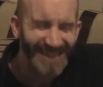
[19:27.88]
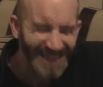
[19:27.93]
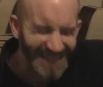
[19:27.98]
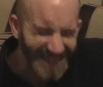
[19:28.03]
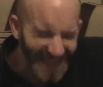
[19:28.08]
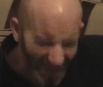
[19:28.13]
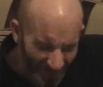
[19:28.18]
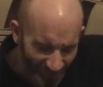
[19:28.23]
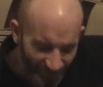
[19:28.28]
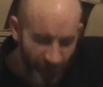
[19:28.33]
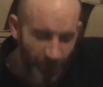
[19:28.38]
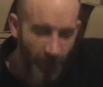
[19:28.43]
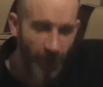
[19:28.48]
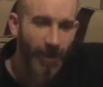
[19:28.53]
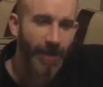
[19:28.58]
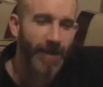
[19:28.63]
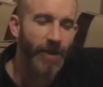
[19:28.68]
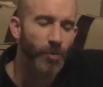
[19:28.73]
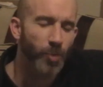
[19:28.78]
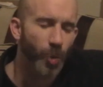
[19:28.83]

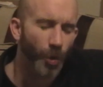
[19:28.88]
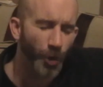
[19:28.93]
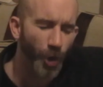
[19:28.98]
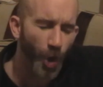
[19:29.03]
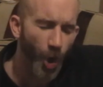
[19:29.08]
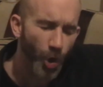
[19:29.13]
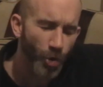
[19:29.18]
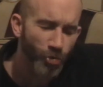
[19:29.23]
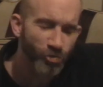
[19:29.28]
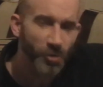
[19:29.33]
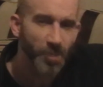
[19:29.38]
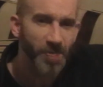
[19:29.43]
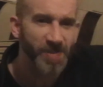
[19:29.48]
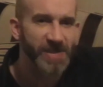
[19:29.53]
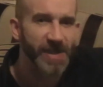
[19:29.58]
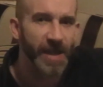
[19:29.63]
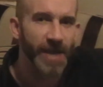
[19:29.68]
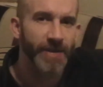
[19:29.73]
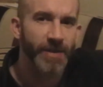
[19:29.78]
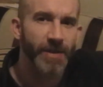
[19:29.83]

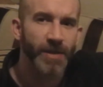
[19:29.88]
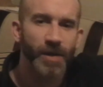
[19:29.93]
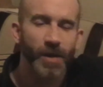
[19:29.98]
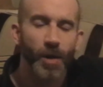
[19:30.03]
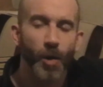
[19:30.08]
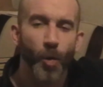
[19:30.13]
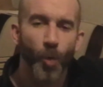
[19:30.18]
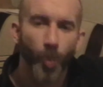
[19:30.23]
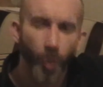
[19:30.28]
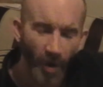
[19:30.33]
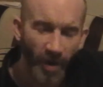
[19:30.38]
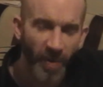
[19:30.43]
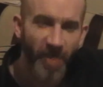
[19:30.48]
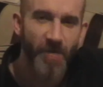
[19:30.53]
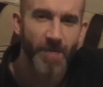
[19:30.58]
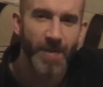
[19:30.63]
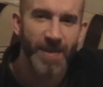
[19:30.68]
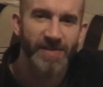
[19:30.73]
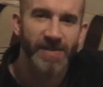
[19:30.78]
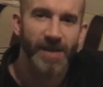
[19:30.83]
100% one of the
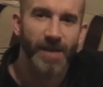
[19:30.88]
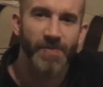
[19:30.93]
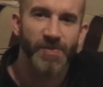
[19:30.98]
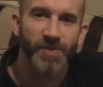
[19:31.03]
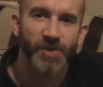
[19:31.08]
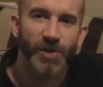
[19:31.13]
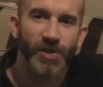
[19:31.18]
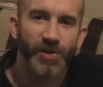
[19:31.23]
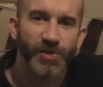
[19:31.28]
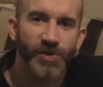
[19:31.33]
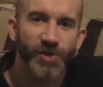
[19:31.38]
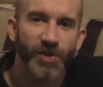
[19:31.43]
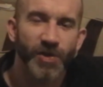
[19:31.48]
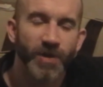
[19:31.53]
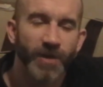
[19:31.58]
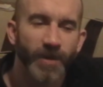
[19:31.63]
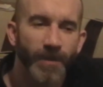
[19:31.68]
best episodes,